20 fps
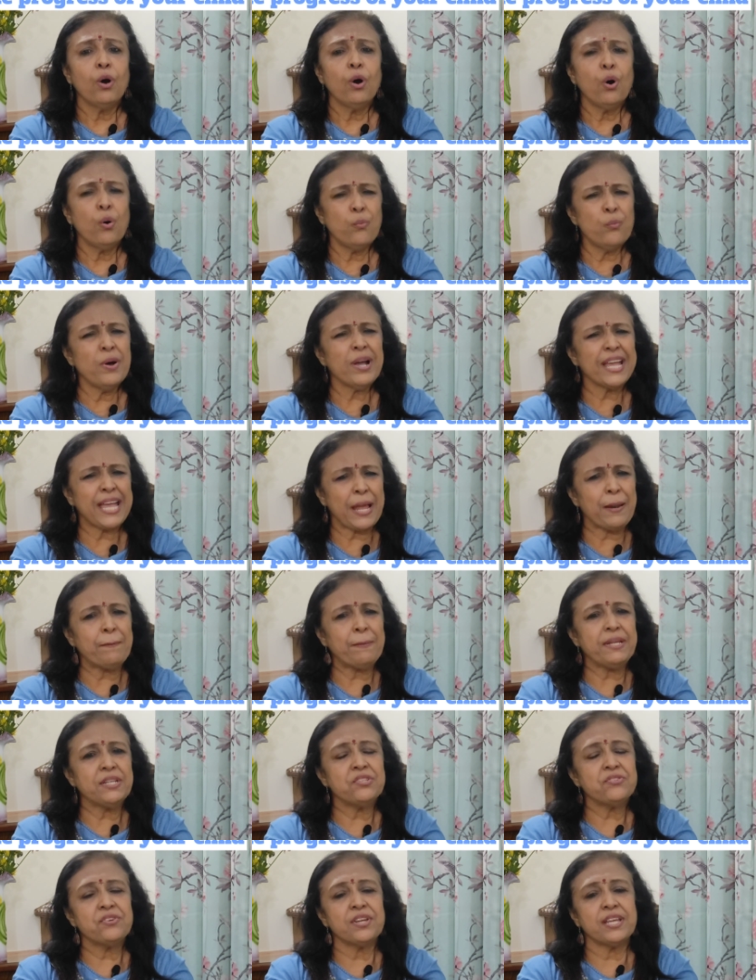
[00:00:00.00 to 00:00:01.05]
Homework can
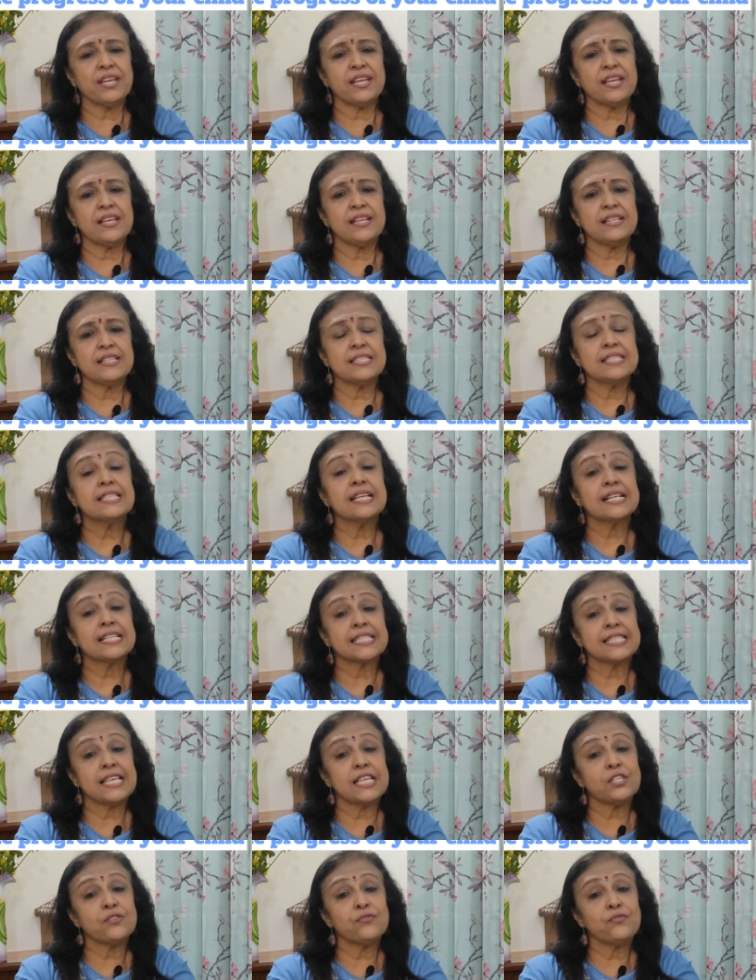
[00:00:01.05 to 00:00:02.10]
be tricky.
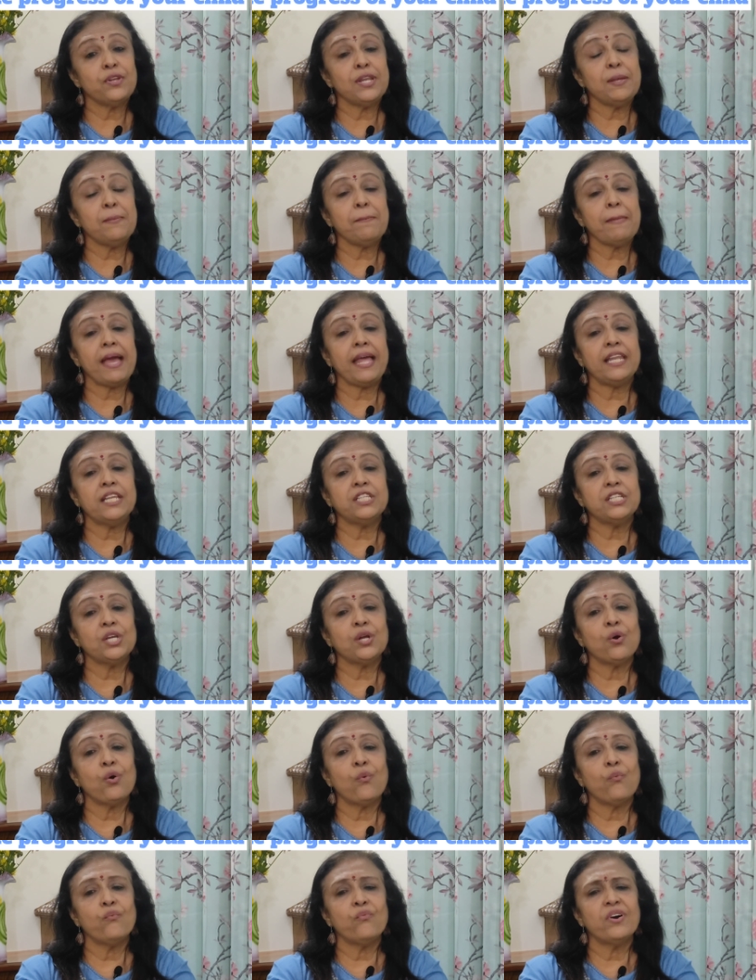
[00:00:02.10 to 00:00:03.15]
Successfully managing
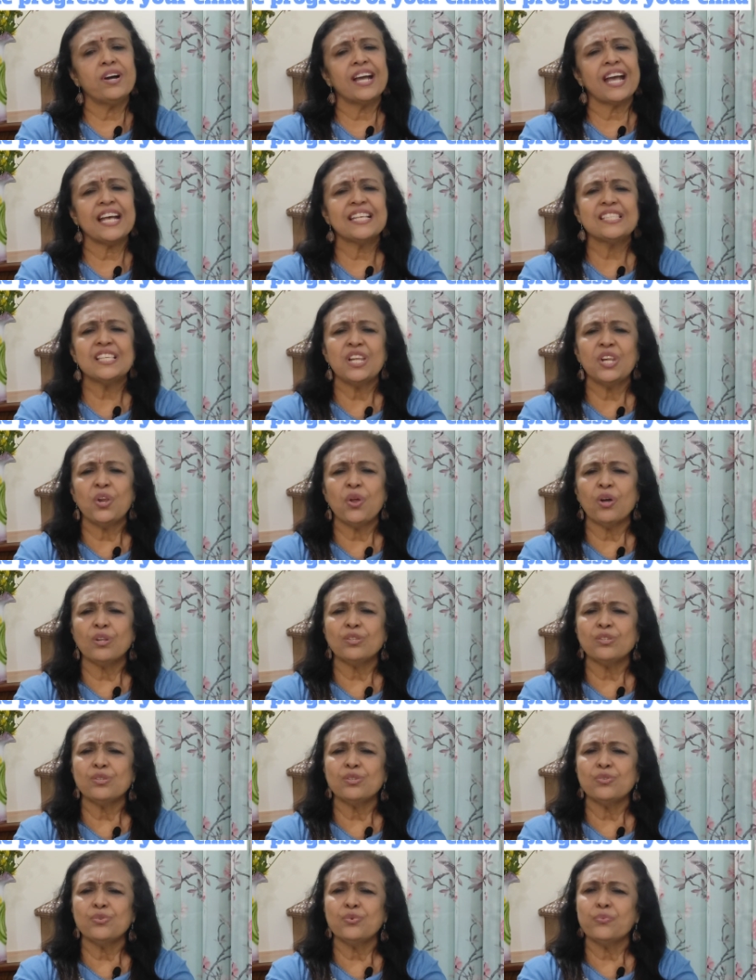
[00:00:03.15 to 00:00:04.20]
homework has a lot
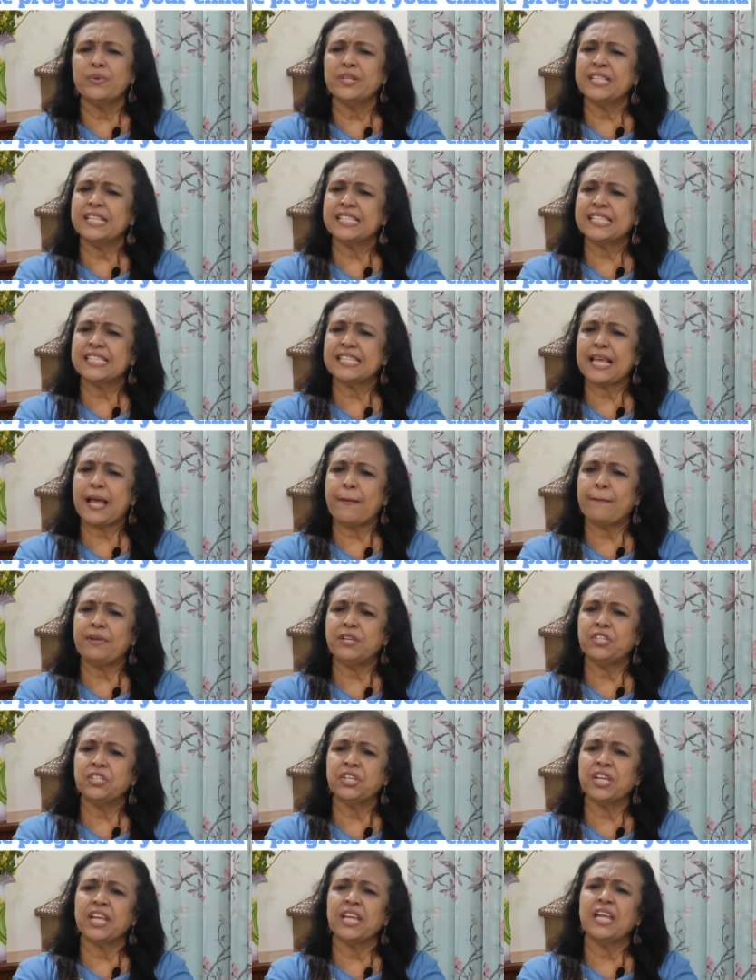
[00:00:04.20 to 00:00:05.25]
to do with
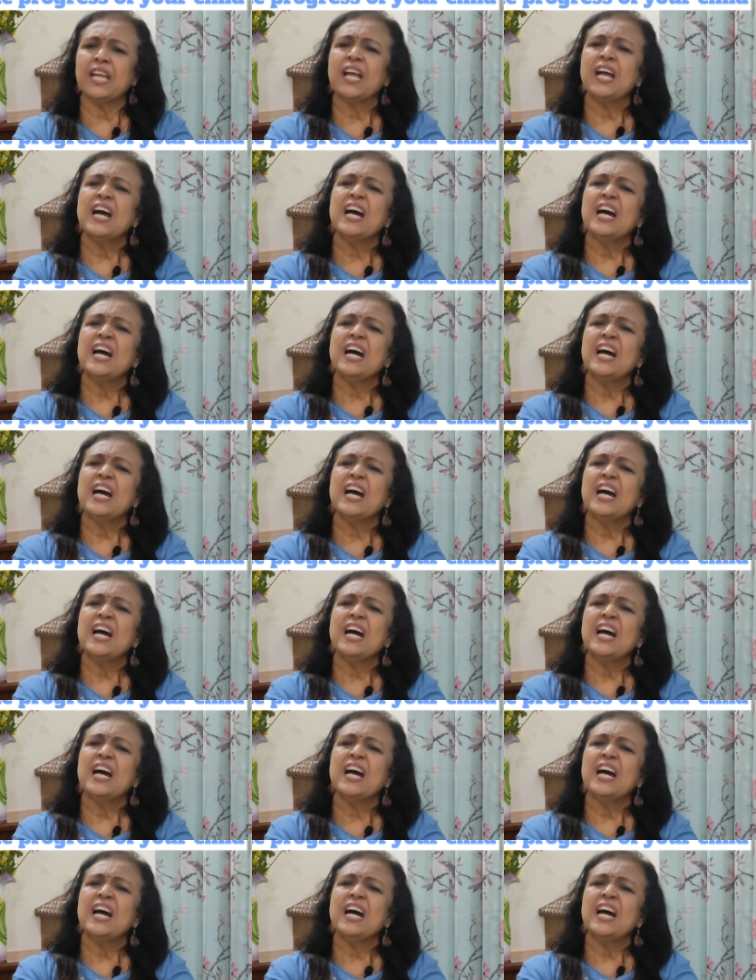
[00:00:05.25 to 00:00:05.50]
establishing